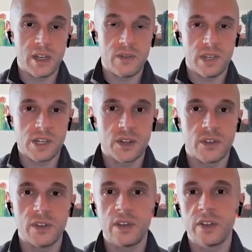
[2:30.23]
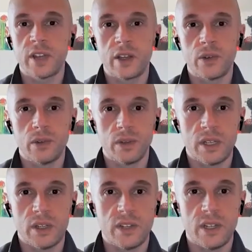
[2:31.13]
innovations in this cycle
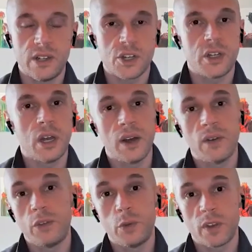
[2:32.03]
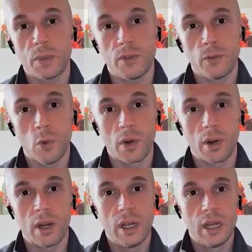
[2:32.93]
is the addition of U S B four.
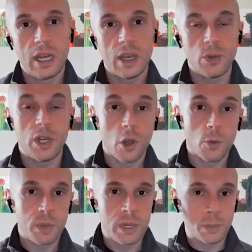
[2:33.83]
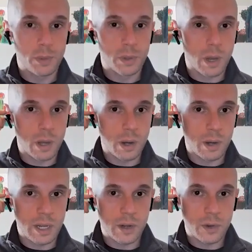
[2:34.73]
We know people
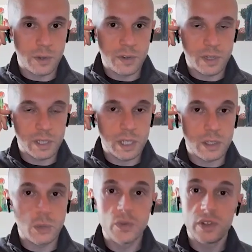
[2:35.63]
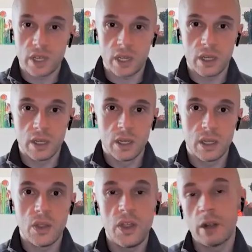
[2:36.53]
are increasingly using
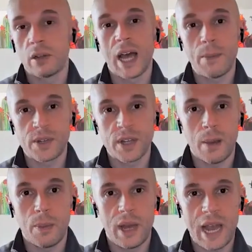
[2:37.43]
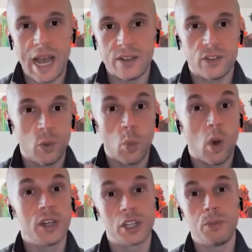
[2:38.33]
their laptop as the
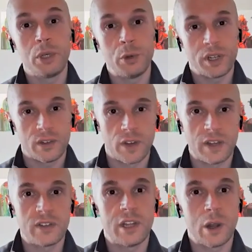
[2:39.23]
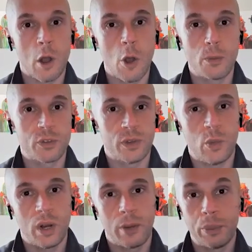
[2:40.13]
one computing device in their home. So they
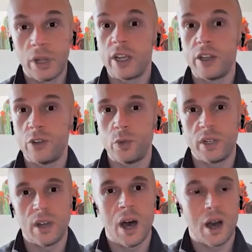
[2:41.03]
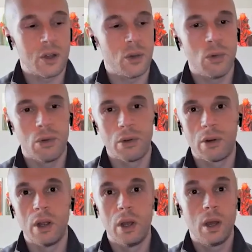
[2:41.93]
want to plug it into a dock
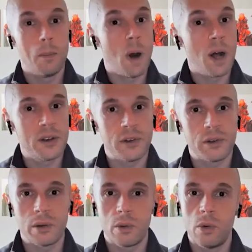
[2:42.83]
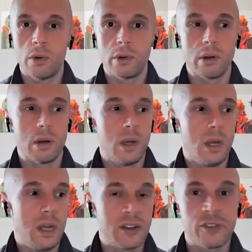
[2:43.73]
or a monitor or
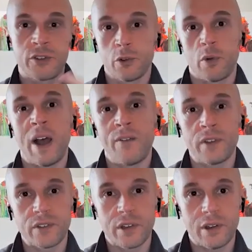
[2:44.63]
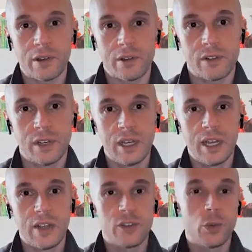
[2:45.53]
external graphics cards.
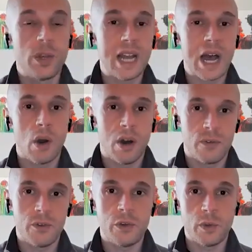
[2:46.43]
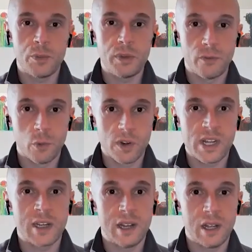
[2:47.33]
And so we now offer U S B four
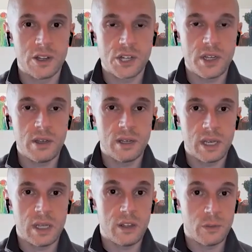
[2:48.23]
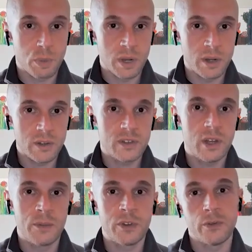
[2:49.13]
technology in these products
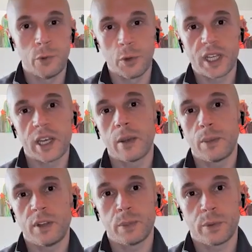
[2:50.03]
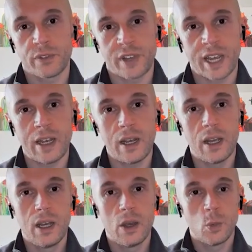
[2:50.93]
up to forty gigabits per second,
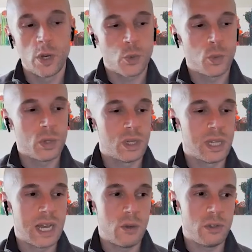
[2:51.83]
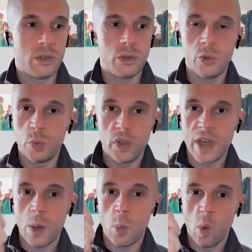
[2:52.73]
which will allow you with
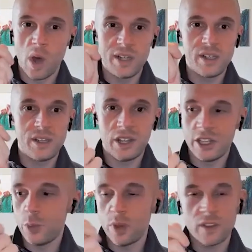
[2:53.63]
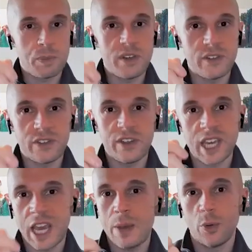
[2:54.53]
that one U S B C
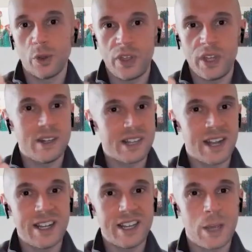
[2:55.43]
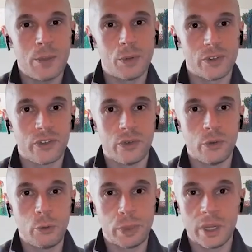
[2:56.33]
cable, thin, tiny cable,
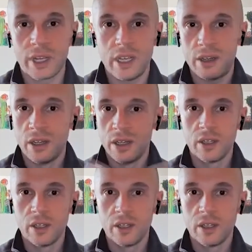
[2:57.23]
to plug in